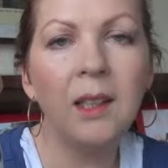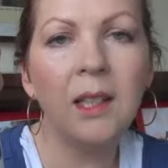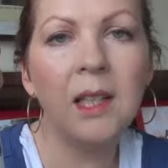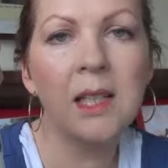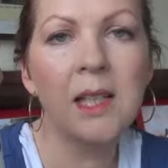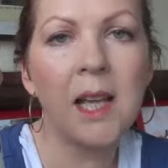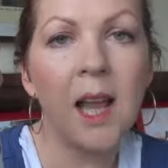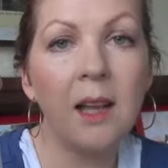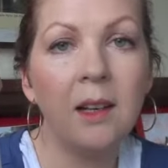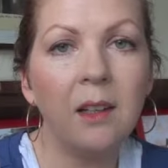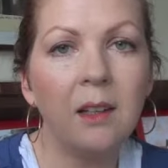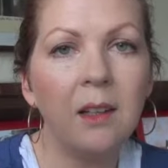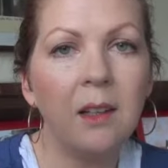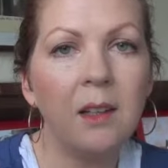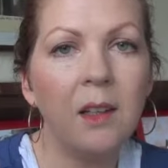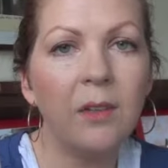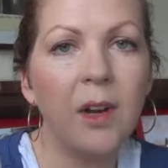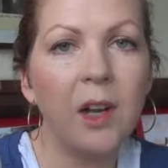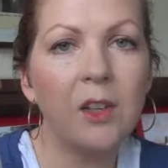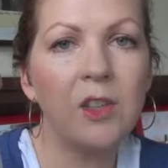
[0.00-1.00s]
container
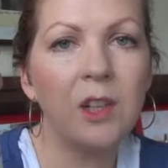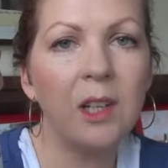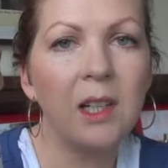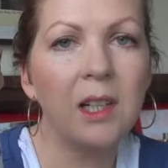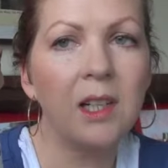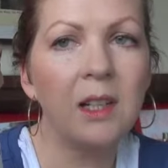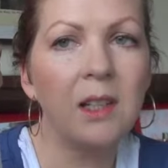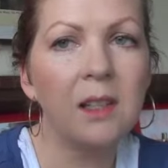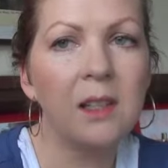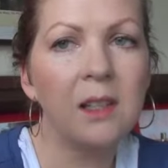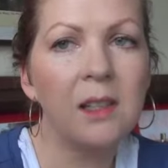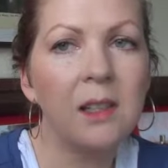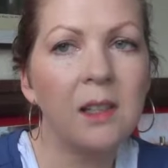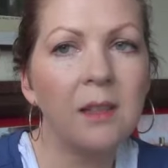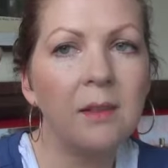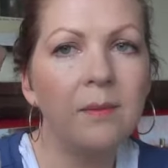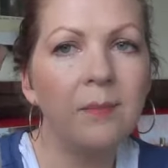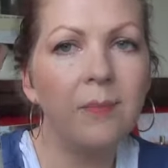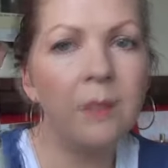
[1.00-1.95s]
than there actually is.